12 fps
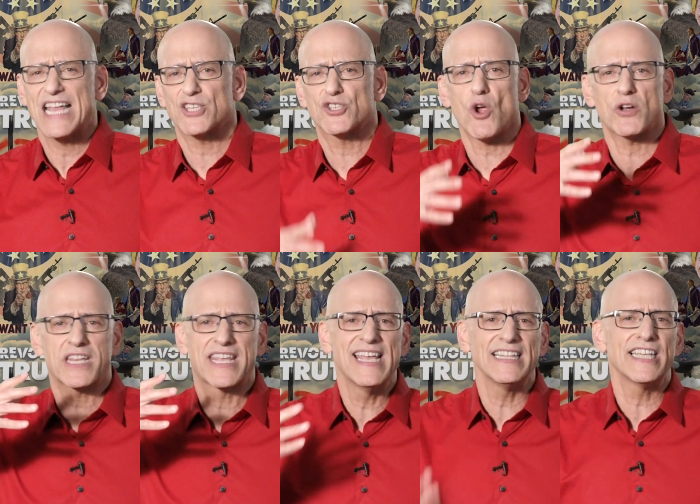and
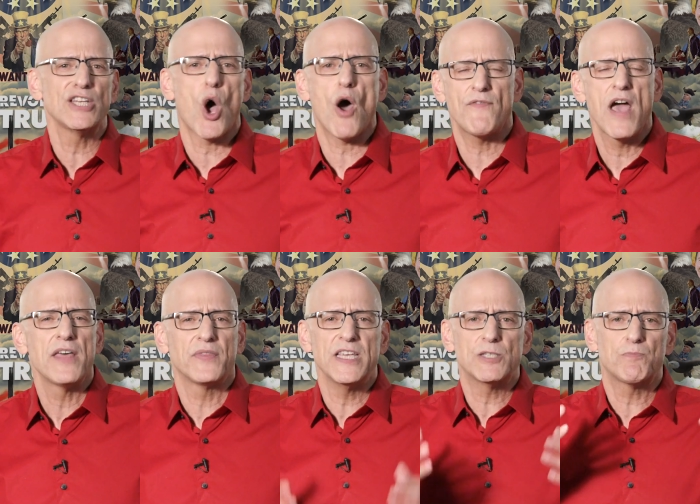start killing off
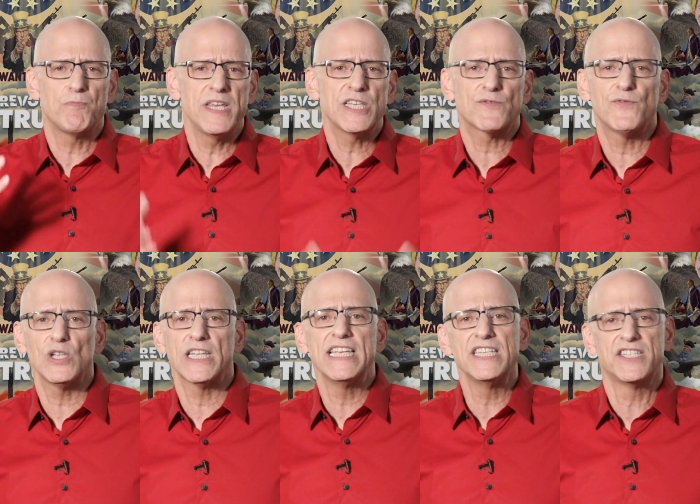these
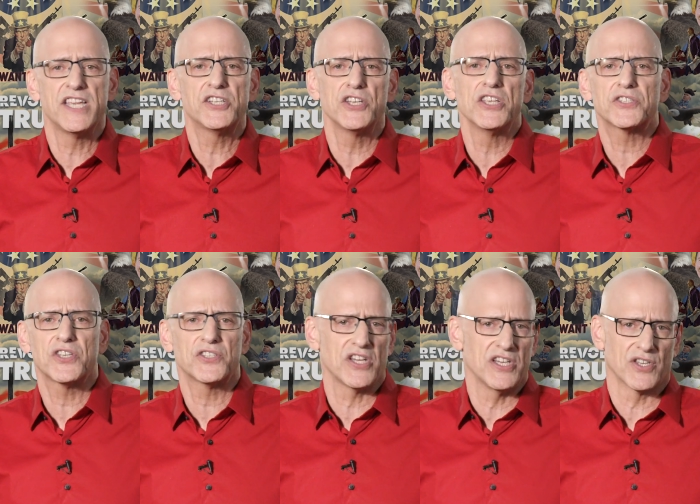peaceful indigenous
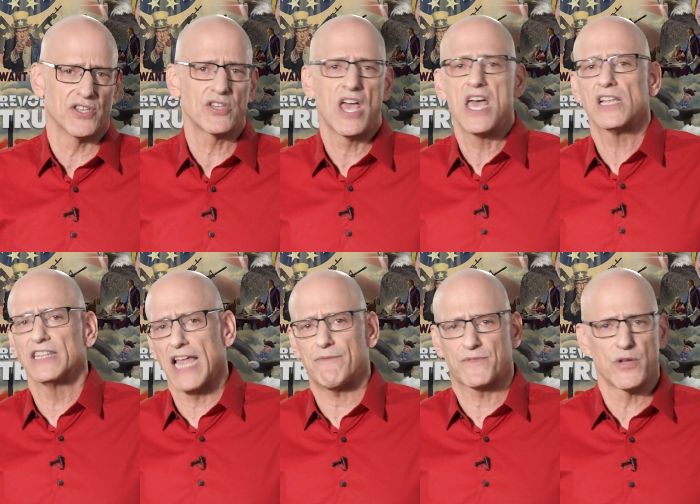diseases
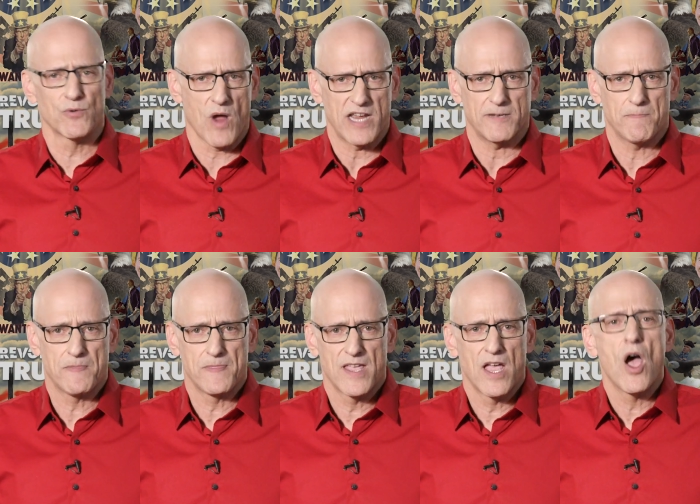left and right?
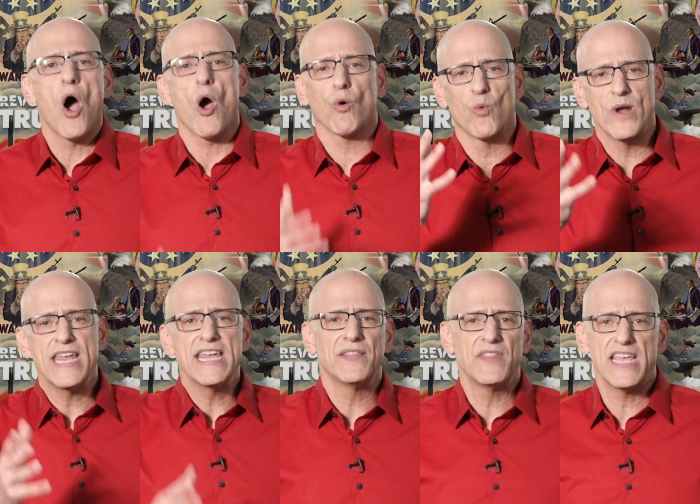Are
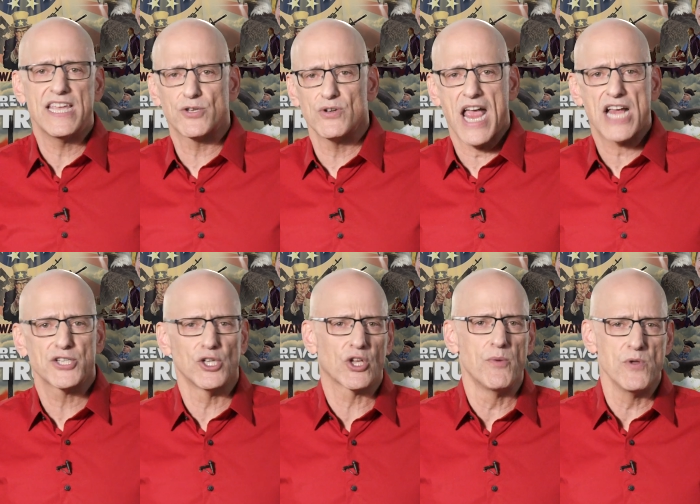we in the
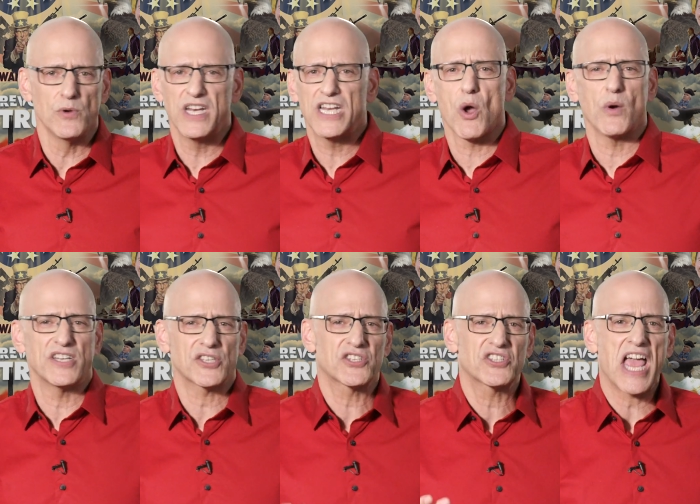international community going
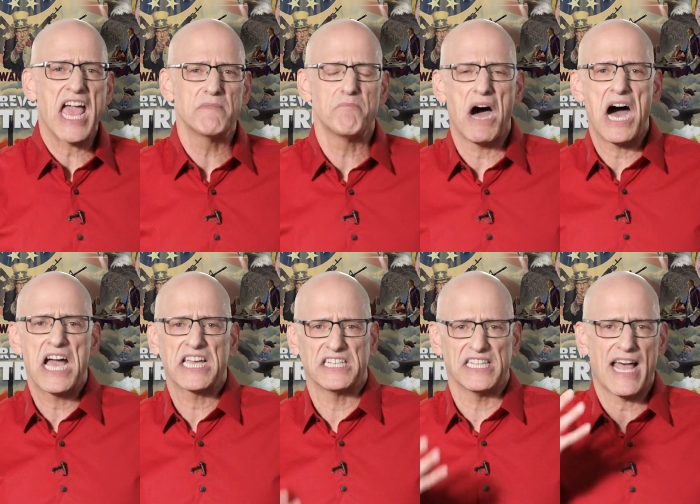to stand
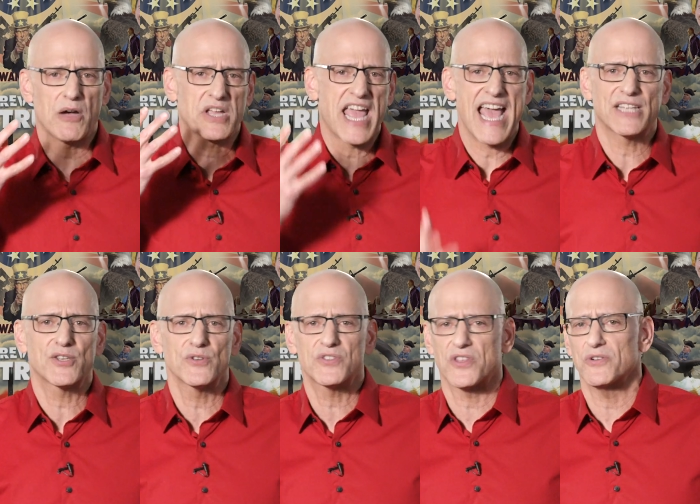by and allow
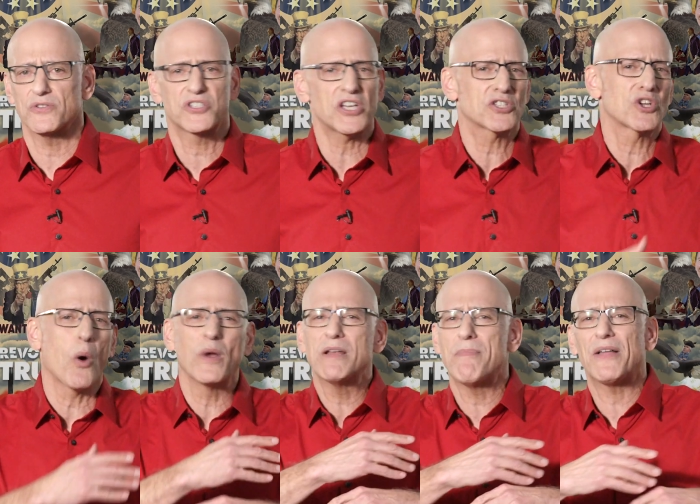cancers that are just
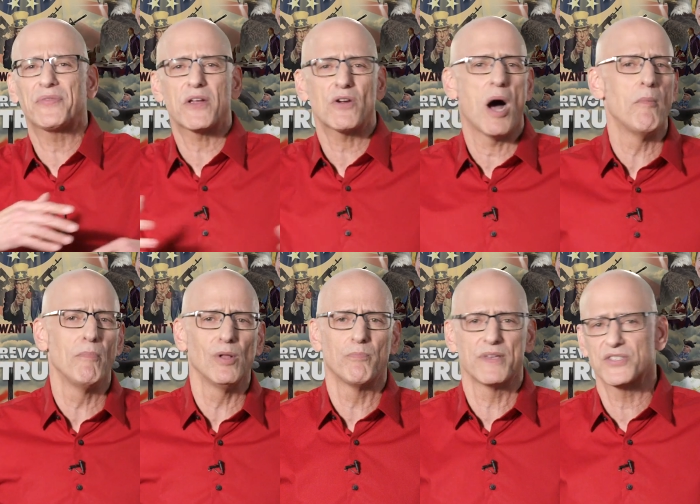going about their
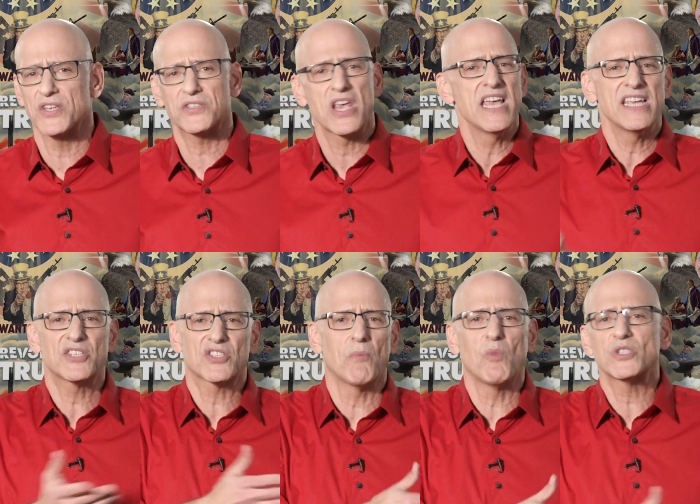humble business
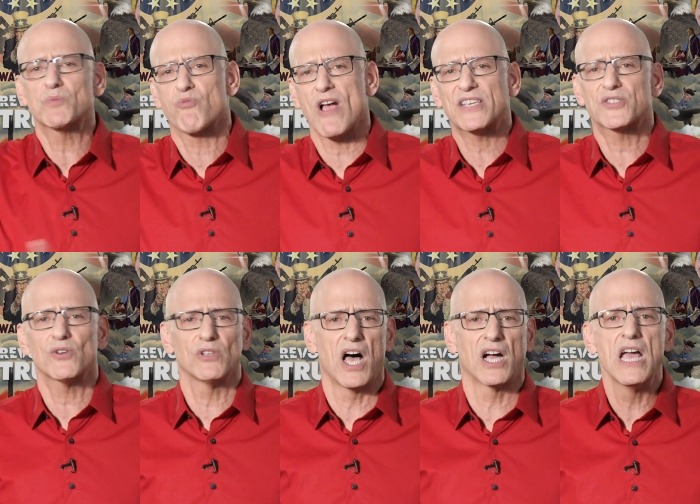in someone's breast
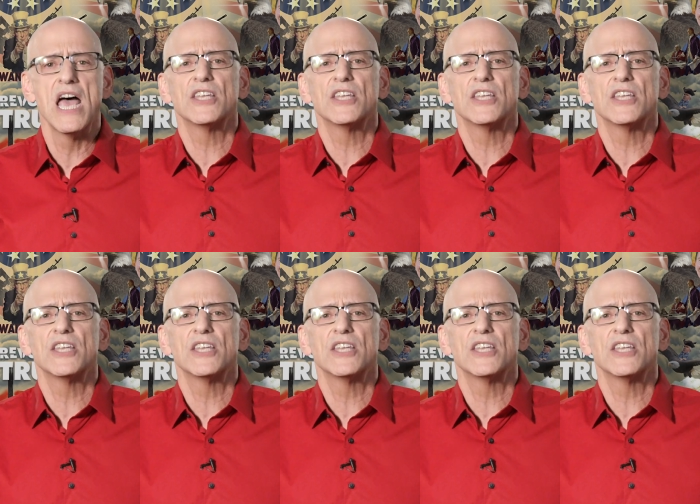or lung